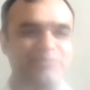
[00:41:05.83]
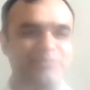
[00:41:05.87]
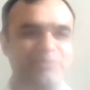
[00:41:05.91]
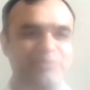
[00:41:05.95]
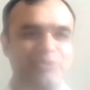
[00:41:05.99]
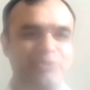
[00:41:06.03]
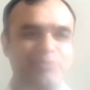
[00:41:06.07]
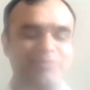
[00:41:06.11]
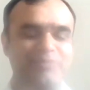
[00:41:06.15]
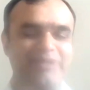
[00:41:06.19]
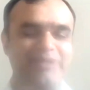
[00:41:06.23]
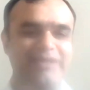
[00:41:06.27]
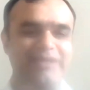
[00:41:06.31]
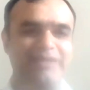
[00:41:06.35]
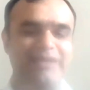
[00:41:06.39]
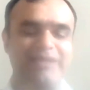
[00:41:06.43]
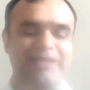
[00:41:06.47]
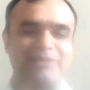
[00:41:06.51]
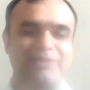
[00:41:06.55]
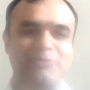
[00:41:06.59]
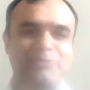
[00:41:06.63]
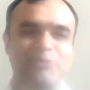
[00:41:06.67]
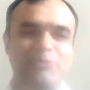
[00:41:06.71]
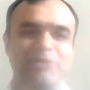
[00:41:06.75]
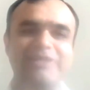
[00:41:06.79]
you know,
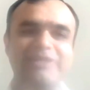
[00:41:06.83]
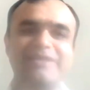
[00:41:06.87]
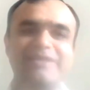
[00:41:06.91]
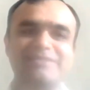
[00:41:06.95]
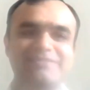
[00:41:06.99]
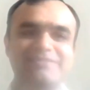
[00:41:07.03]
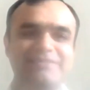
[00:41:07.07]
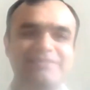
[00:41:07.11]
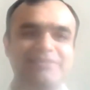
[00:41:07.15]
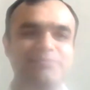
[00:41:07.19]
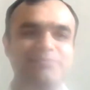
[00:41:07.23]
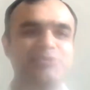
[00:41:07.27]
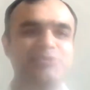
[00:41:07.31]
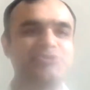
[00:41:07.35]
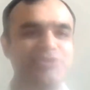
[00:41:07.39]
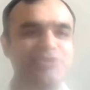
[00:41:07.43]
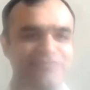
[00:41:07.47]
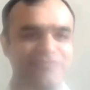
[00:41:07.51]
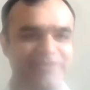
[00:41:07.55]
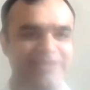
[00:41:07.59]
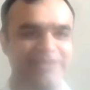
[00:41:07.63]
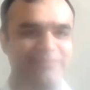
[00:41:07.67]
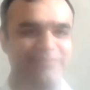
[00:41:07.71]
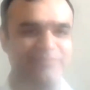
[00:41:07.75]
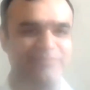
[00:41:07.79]
our colleagues in the mutual
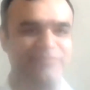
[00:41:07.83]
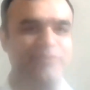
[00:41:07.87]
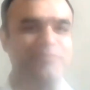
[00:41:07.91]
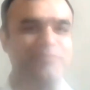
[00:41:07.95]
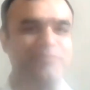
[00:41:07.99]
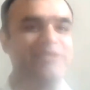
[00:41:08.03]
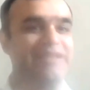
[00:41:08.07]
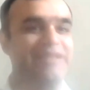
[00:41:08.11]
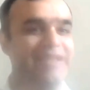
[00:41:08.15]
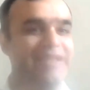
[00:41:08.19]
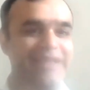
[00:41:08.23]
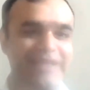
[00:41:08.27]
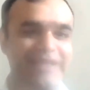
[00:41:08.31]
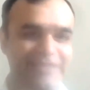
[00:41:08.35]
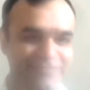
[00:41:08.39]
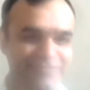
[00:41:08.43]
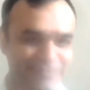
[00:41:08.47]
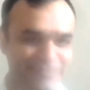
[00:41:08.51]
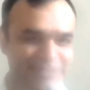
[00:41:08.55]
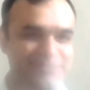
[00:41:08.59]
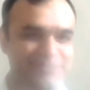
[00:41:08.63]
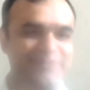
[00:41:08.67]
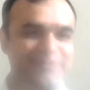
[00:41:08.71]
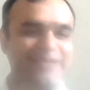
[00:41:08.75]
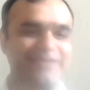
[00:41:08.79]
fund. From an AIF
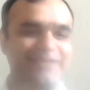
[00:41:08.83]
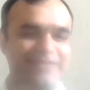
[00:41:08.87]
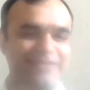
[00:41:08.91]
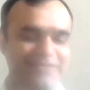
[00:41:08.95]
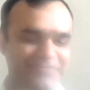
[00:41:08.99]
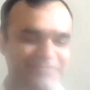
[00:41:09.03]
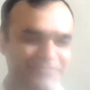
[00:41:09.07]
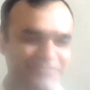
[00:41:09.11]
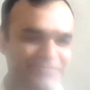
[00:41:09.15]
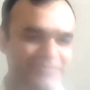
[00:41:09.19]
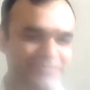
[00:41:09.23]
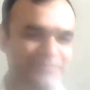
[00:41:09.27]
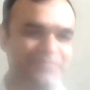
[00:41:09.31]
perspective,